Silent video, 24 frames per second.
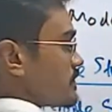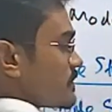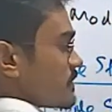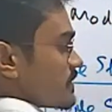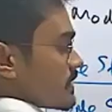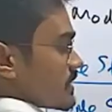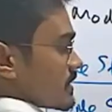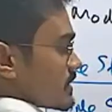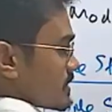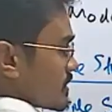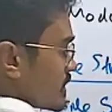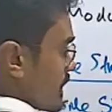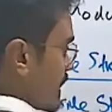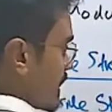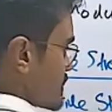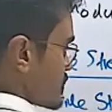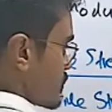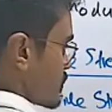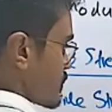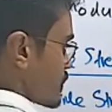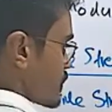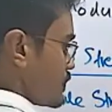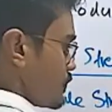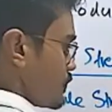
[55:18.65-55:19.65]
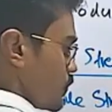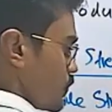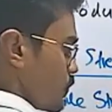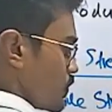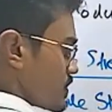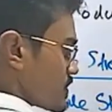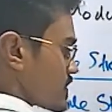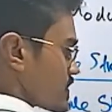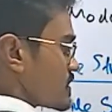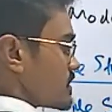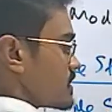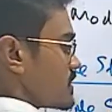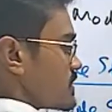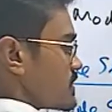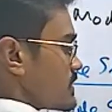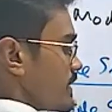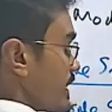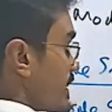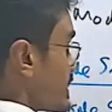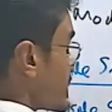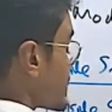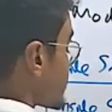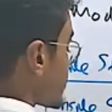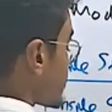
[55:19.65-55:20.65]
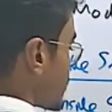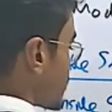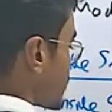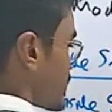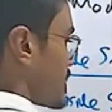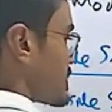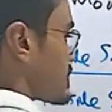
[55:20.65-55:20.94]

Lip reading: That is not a force, that is tensile